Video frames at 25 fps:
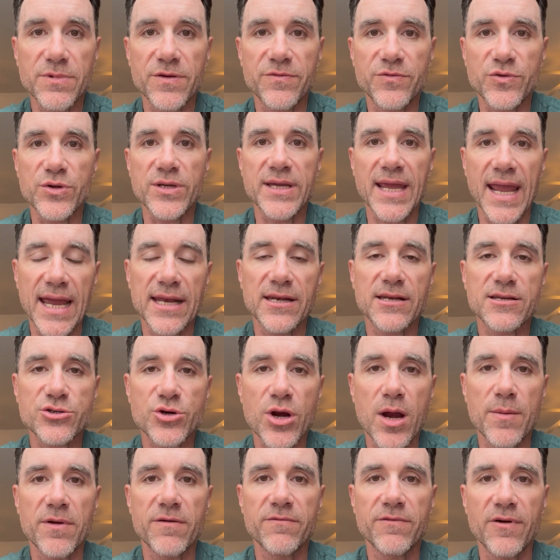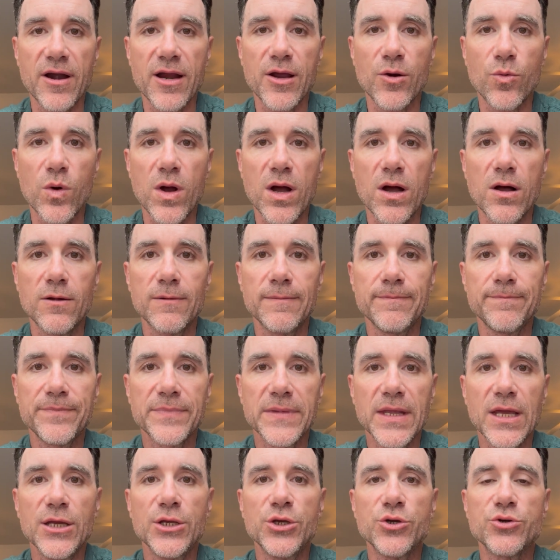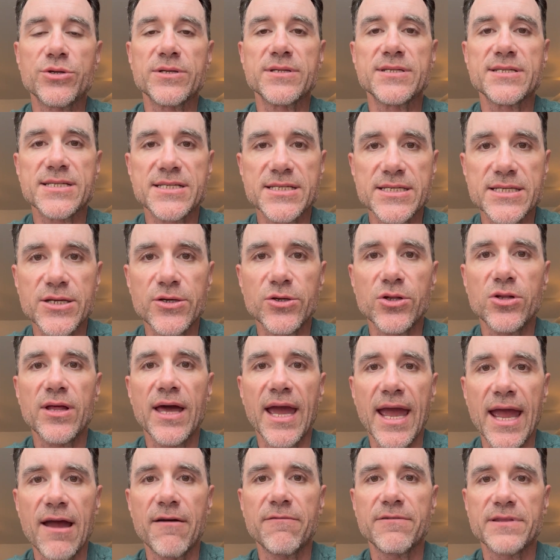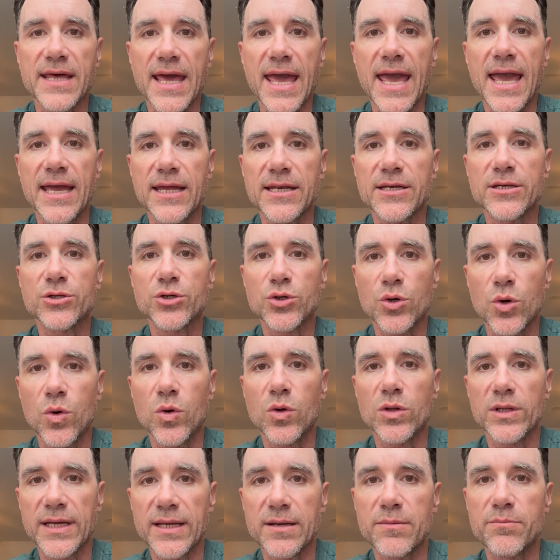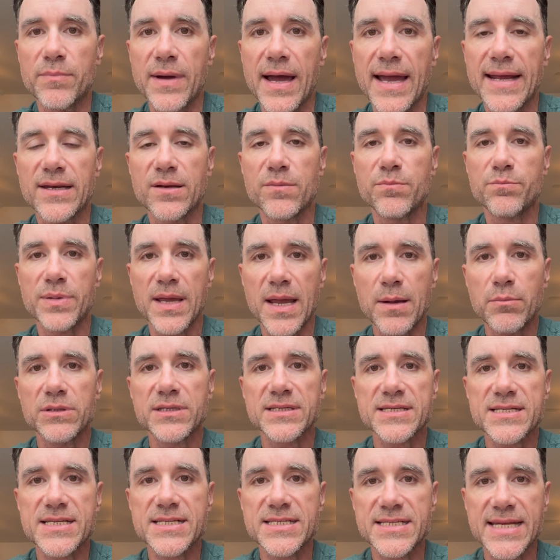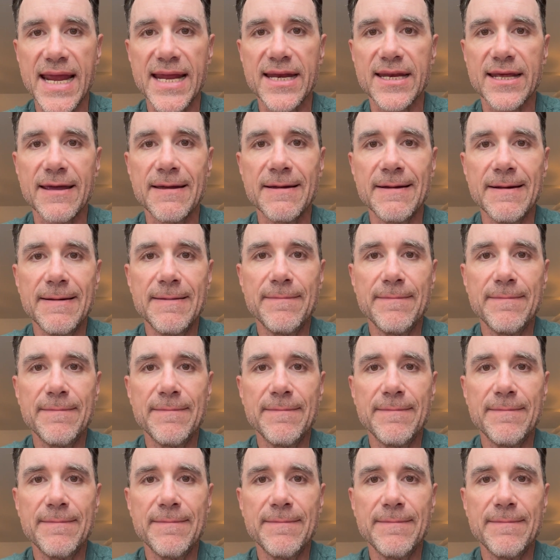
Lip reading: If you can't describe it very well, you should still have the end goal in mind and be able to state it